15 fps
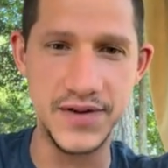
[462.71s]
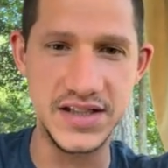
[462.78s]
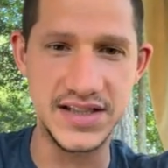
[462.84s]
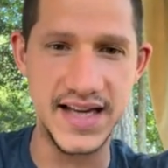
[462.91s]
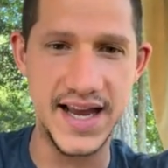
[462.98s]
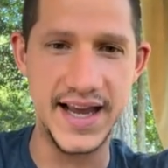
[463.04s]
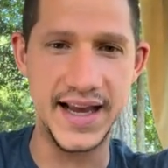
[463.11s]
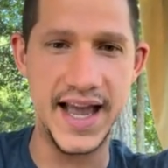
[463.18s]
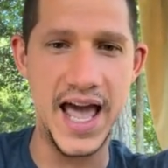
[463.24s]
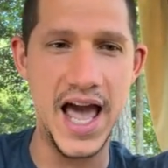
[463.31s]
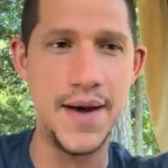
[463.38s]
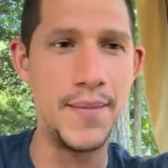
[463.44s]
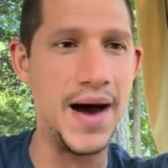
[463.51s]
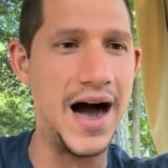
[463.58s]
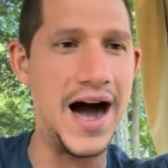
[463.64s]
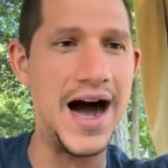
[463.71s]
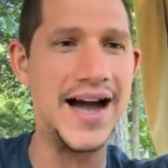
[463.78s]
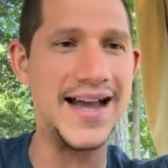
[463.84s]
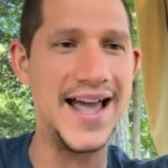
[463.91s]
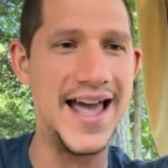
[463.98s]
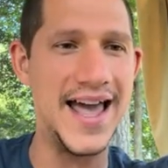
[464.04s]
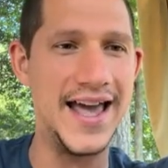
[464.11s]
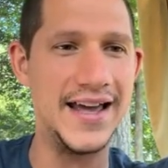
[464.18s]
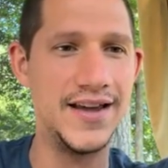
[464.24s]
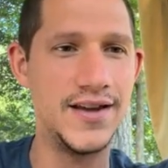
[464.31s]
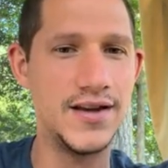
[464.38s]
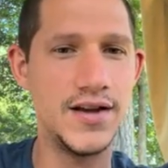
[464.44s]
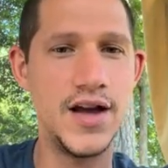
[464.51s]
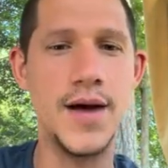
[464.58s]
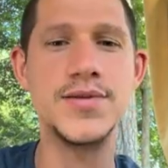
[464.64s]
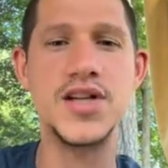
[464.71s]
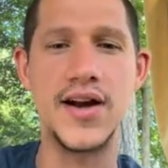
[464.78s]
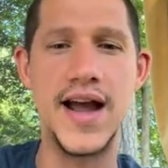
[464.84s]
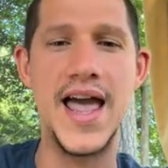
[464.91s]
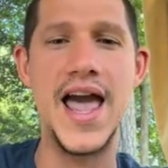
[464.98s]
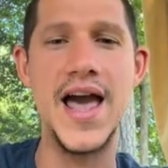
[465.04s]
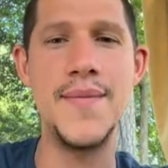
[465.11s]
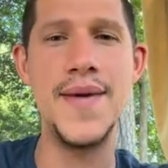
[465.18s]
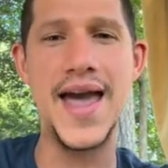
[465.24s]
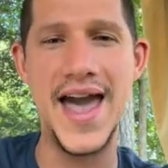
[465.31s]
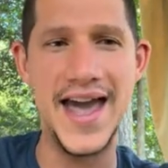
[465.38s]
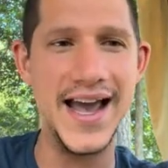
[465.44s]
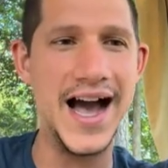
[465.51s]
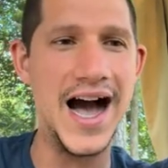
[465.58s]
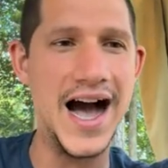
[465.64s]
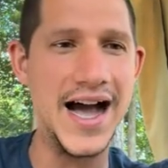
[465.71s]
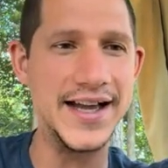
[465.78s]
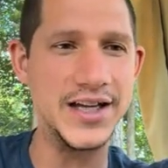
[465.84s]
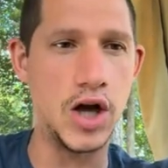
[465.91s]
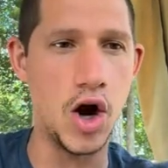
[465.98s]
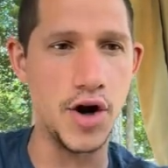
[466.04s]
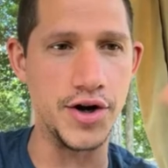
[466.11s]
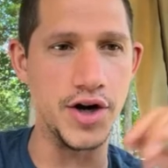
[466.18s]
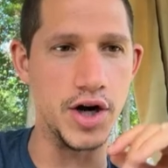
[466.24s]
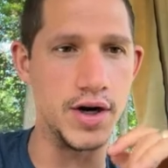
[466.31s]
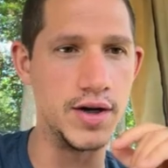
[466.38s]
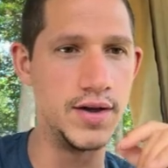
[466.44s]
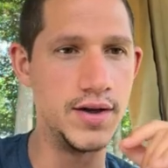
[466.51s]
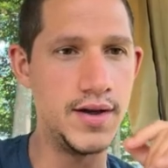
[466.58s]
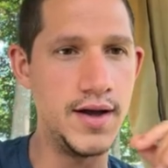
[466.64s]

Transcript: is saying M I am sorry, M.A.I. Gardner.